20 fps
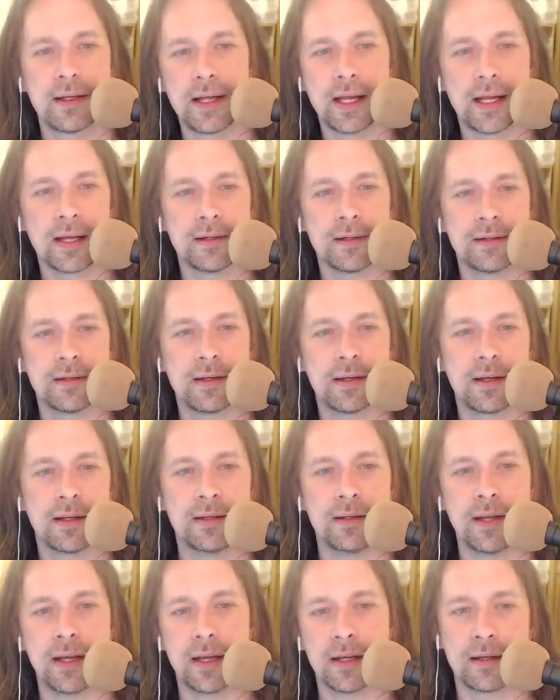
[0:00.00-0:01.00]
and
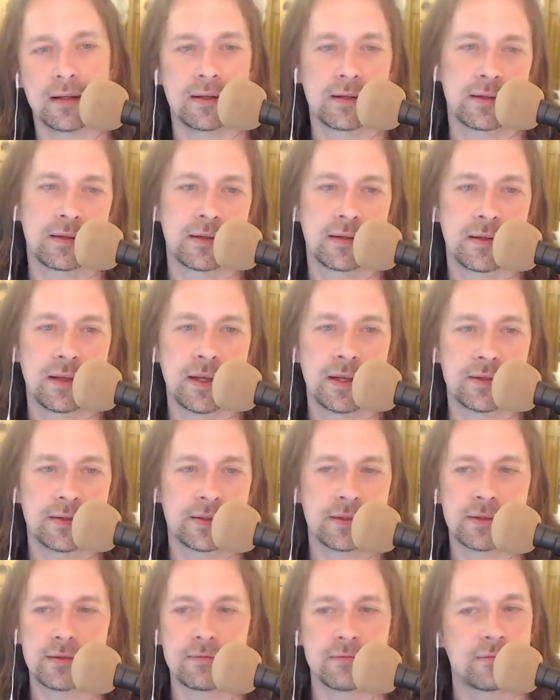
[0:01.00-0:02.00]
and dig
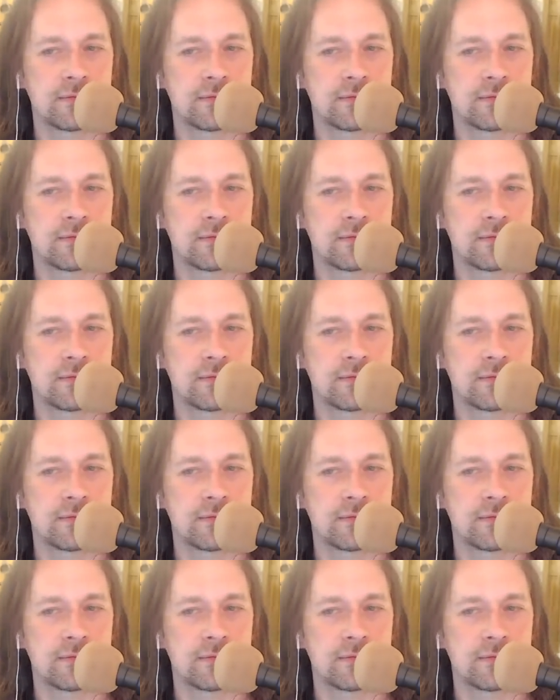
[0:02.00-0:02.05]
as